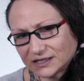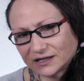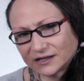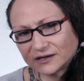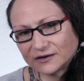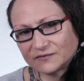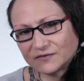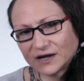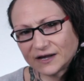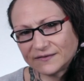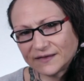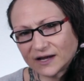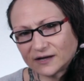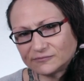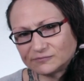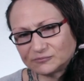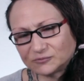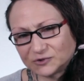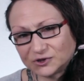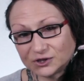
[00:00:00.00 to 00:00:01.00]
clarify
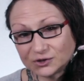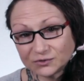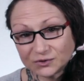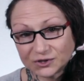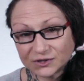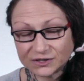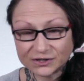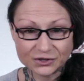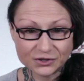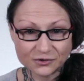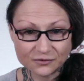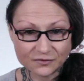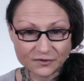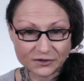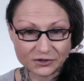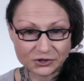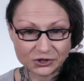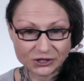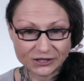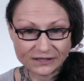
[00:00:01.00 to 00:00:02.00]
that due to the new
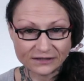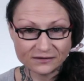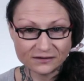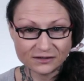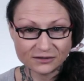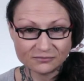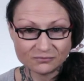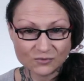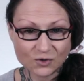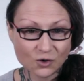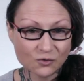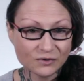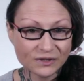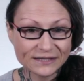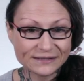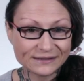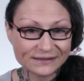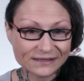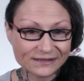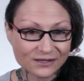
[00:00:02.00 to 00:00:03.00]
furnishings,
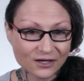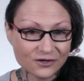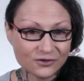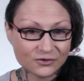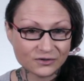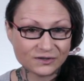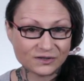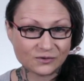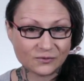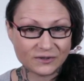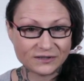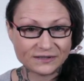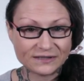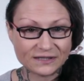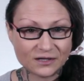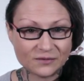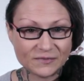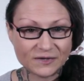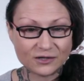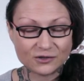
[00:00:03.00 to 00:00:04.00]
only 600 square
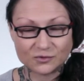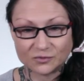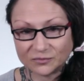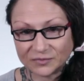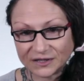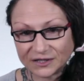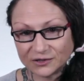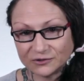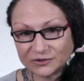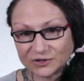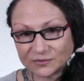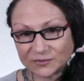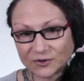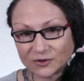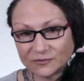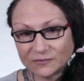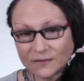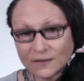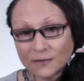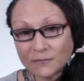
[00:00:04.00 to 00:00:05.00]
centimeters would be
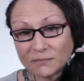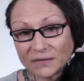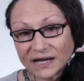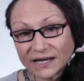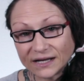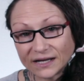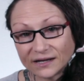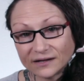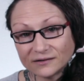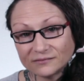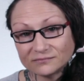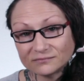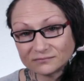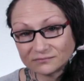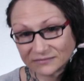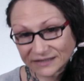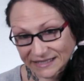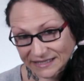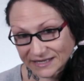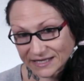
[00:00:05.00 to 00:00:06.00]
usable, meaning
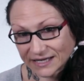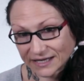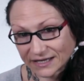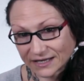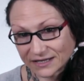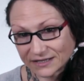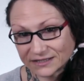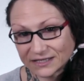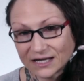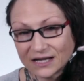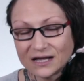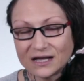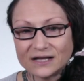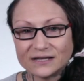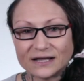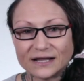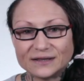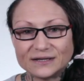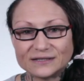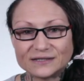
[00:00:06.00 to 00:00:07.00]
in the end,
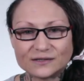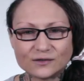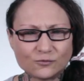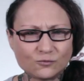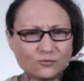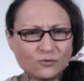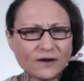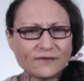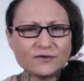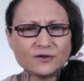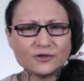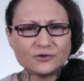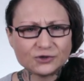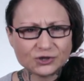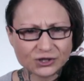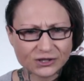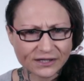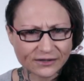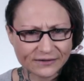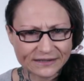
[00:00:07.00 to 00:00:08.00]
that this
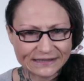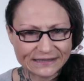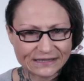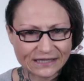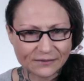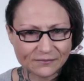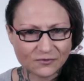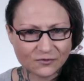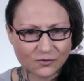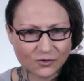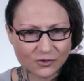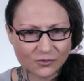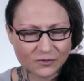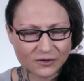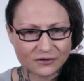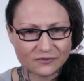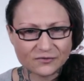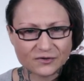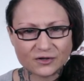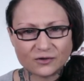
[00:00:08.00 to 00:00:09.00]
revolutionary step
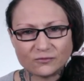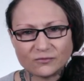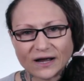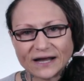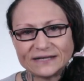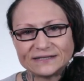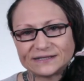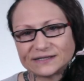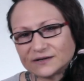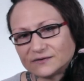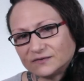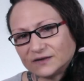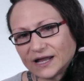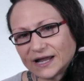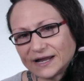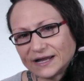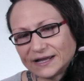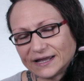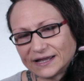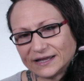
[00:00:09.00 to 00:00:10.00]
forward for the rights of
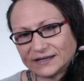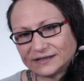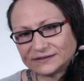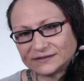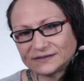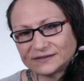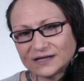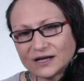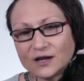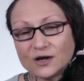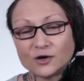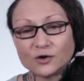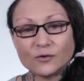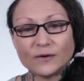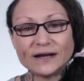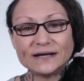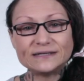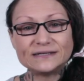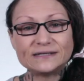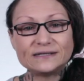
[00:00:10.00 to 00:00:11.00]
laying hens
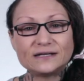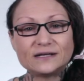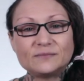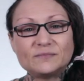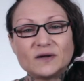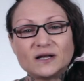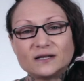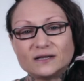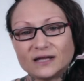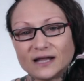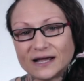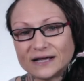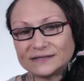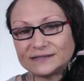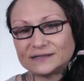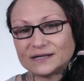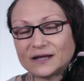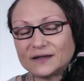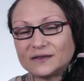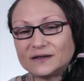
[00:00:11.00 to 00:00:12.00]
granted them
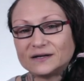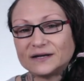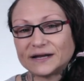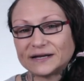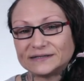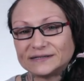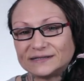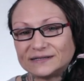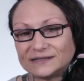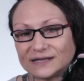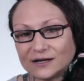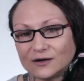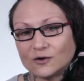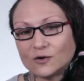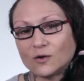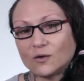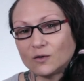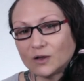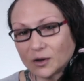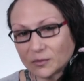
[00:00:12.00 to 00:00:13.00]
less than a
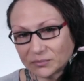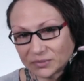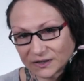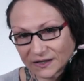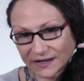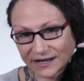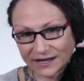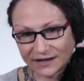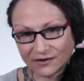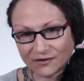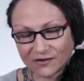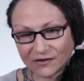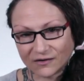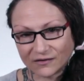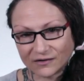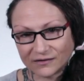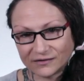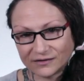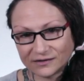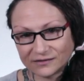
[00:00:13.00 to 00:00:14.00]
single playing
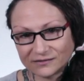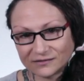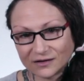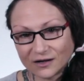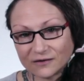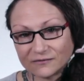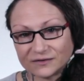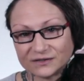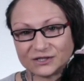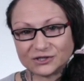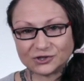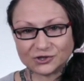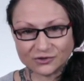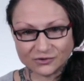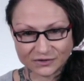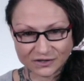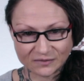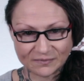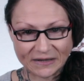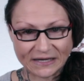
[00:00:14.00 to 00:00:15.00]
card of
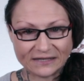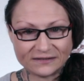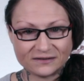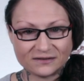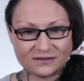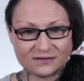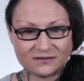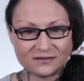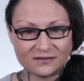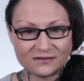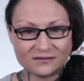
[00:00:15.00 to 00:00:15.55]
additional space